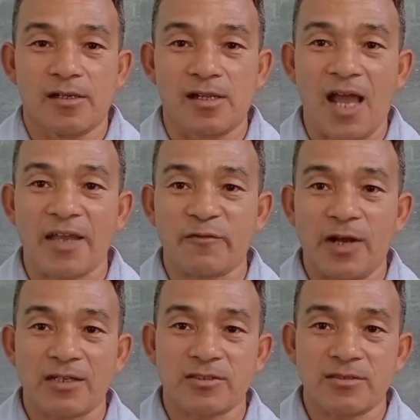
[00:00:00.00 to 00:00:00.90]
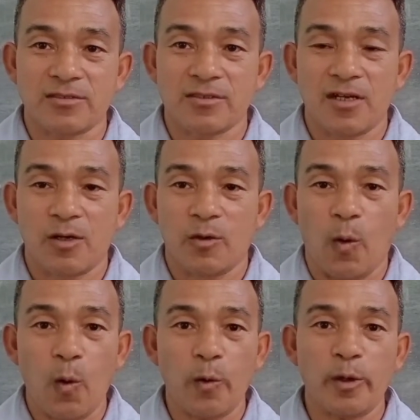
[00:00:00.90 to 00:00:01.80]
like fractions
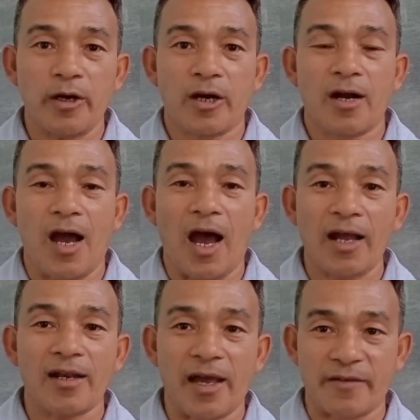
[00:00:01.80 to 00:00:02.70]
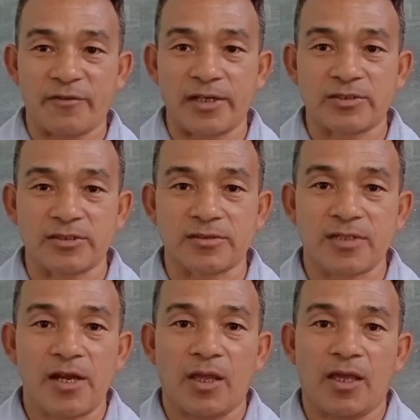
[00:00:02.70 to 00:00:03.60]
or unlike fractions.